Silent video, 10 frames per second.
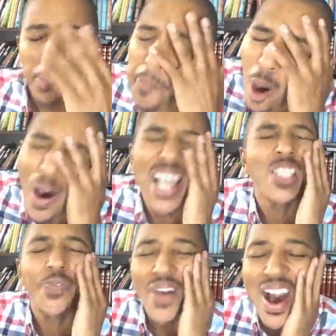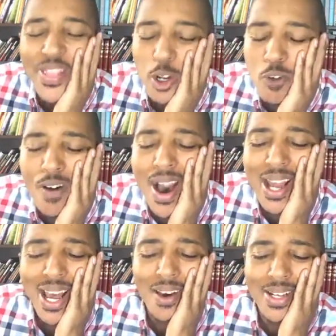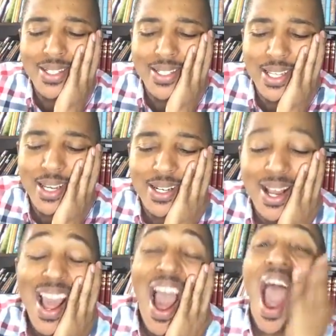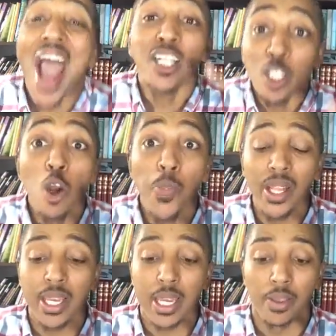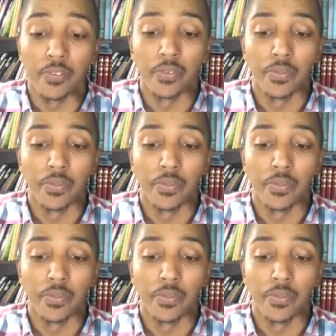boy's father cried out and said, I do believe.